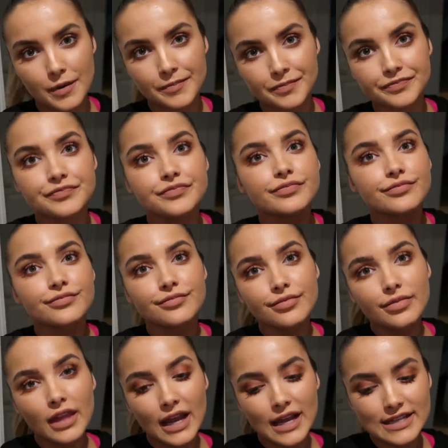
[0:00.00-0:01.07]
one
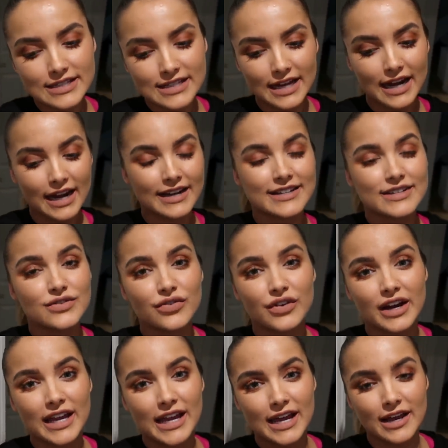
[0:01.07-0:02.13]
instead, and it's
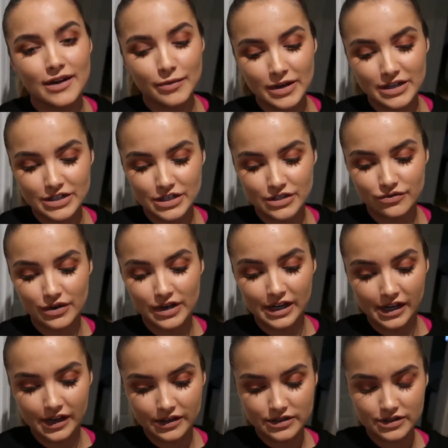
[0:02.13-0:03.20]
free, which is
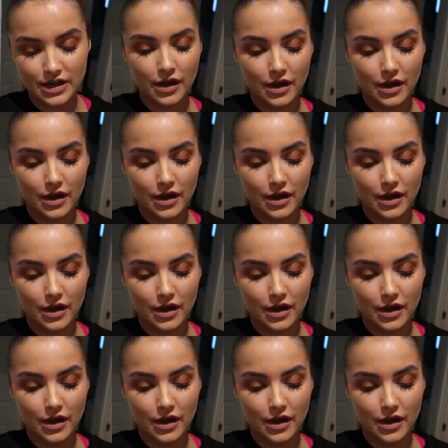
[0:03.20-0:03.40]
really good.